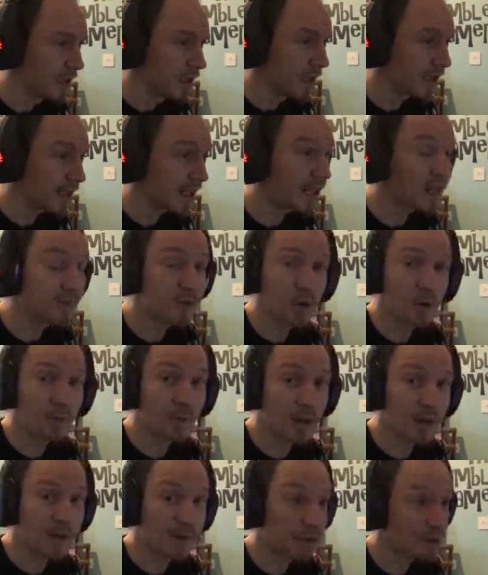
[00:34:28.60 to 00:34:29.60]
And again, if
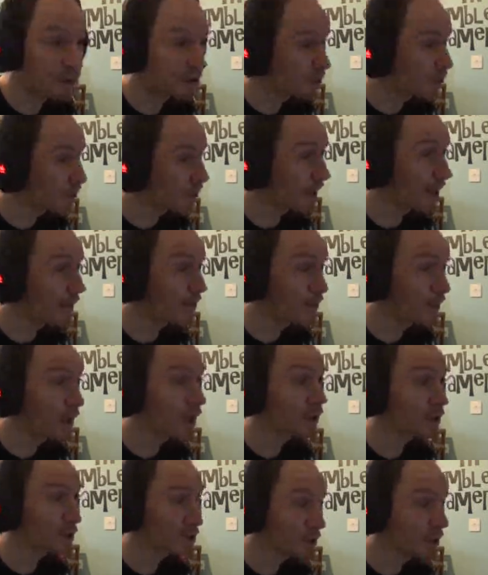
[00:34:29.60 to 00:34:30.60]
you're still playing
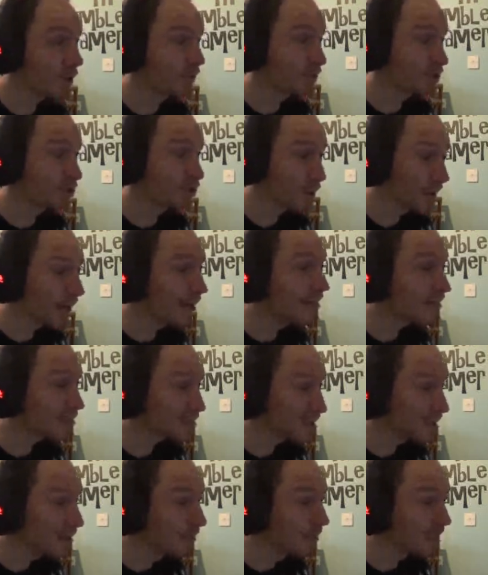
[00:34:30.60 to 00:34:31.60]
Microsoft Train
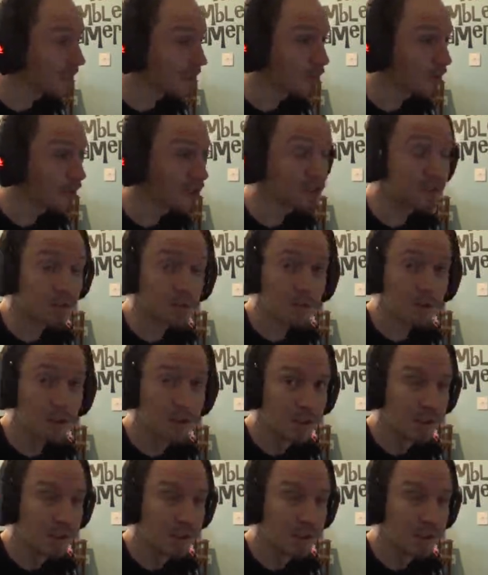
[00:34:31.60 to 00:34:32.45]
Sim, the original